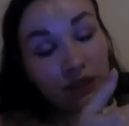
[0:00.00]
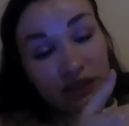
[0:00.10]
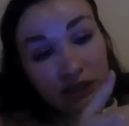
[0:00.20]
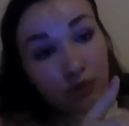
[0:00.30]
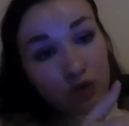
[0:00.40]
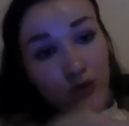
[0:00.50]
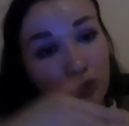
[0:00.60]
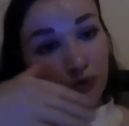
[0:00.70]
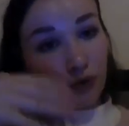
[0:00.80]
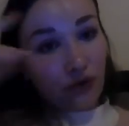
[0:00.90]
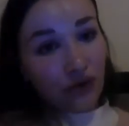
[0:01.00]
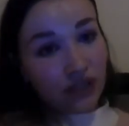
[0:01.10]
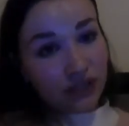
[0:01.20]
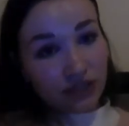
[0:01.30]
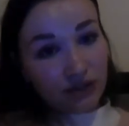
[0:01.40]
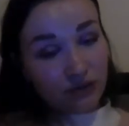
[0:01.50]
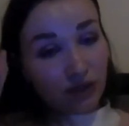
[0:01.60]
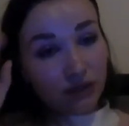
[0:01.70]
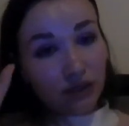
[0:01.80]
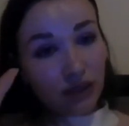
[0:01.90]
responsible for theaters
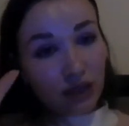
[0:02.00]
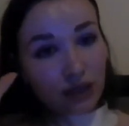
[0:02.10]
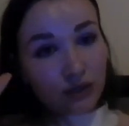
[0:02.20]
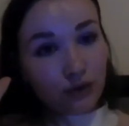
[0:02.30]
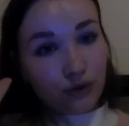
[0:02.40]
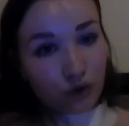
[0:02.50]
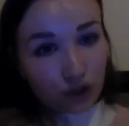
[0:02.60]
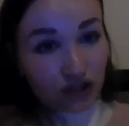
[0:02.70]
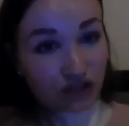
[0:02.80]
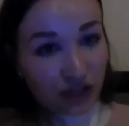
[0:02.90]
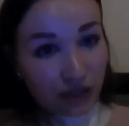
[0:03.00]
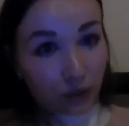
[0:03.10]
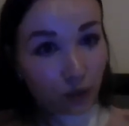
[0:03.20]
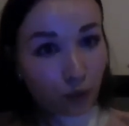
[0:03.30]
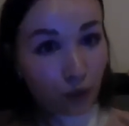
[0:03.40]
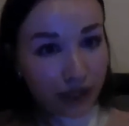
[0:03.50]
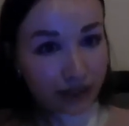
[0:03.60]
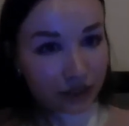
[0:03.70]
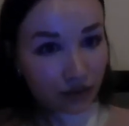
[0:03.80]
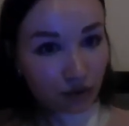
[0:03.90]
running. So you are just there
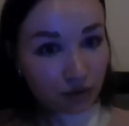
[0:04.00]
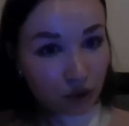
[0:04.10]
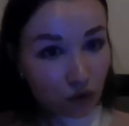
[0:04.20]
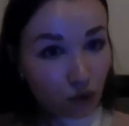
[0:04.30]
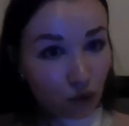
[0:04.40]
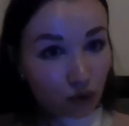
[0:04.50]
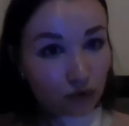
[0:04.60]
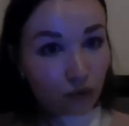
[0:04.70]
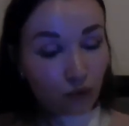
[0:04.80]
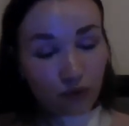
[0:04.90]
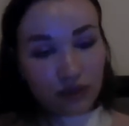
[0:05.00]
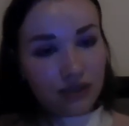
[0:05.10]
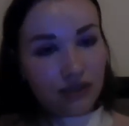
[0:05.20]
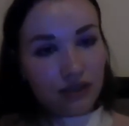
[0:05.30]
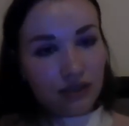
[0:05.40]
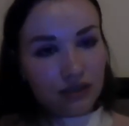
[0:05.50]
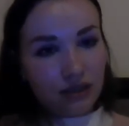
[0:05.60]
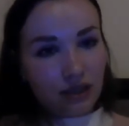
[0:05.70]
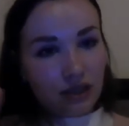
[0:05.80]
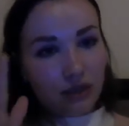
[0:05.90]
waiting to be told what is needed.
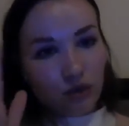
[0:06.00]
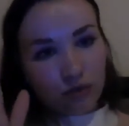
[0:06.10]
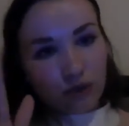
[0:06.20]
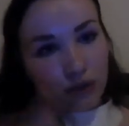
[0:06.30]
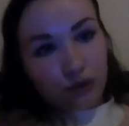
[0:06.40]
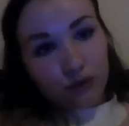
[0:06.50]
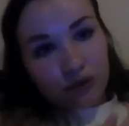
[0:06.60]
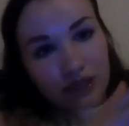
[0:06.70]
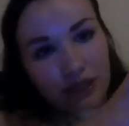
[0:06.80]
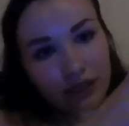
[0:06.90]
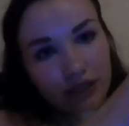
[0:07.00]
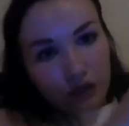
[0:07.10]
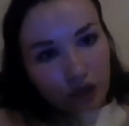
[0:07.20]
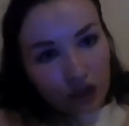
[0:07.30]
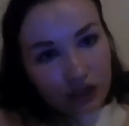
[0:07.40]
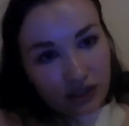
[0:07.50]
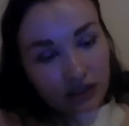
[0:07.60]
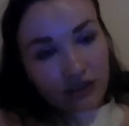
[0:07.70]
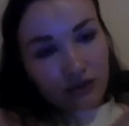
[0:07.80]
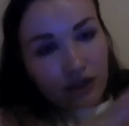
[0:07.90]
Normally you take chest
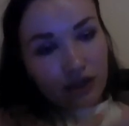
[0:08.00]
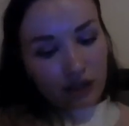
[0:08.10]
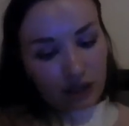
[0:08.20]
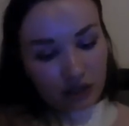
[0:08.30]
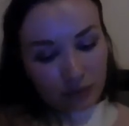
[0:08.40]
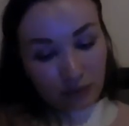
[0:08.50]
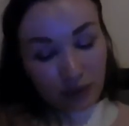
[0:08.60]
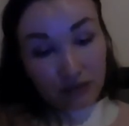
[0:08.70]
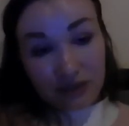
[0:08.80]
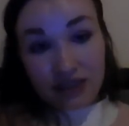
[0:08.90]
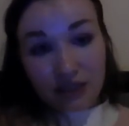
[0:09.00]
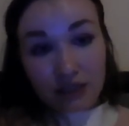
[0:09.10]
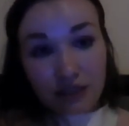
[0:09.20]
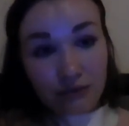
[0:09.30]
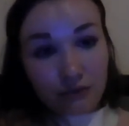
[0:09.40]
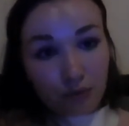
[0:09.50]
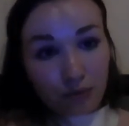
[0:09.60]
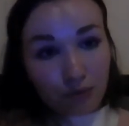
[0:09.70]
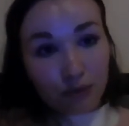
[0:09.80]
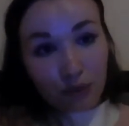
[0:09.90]
x-ray and a pelvis x-ray for
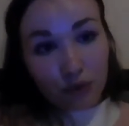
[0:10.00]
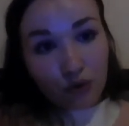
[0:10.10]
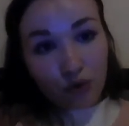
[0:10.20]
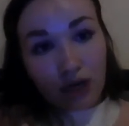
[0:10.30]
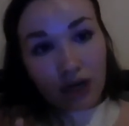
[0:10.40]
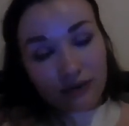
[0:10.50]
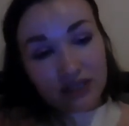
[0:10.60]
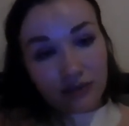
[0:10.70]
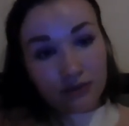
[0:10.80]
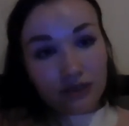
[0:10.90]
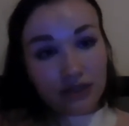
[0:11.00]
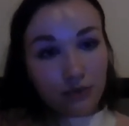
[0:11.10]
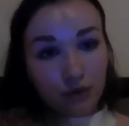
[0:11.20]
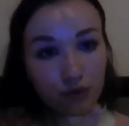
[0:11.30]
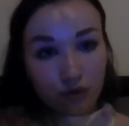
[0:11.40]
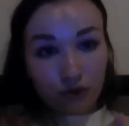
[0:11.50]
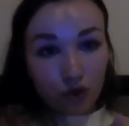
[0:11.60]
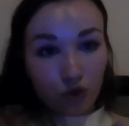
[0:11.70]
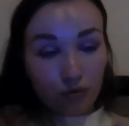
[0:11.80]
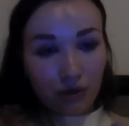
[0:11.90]
people who have suffered some sort of
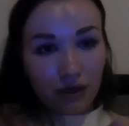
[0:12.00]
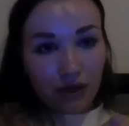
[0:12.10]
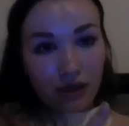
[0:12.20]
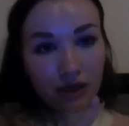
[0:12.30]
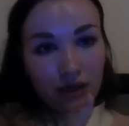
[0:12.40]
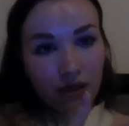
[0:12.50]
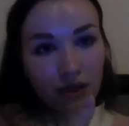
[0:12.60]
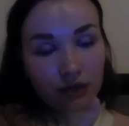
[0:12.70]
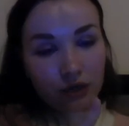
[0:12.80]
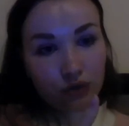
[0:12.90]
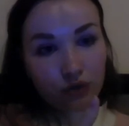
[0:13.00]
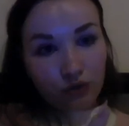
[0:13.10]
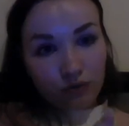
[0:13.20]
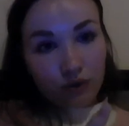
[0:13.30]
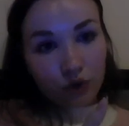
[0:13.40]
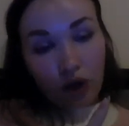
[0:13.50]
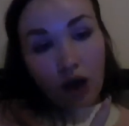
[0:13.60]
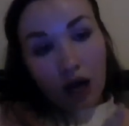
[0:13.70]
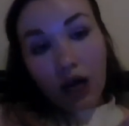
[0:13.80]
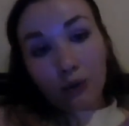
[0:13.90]
trauma. And you
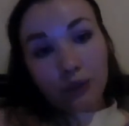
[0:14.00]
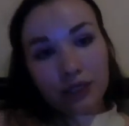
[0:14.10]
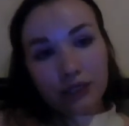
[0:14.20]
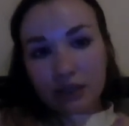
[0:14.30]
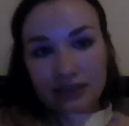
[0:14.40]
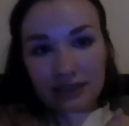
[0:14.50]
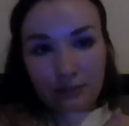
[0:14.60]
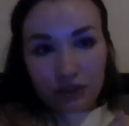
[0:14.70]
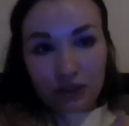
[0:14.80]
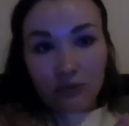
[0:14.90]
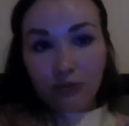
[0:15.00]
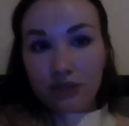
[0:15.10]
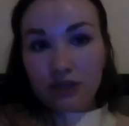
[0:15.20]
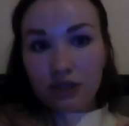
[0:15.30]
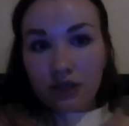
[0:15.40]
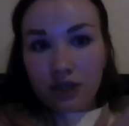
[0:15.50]
are aware that sometimes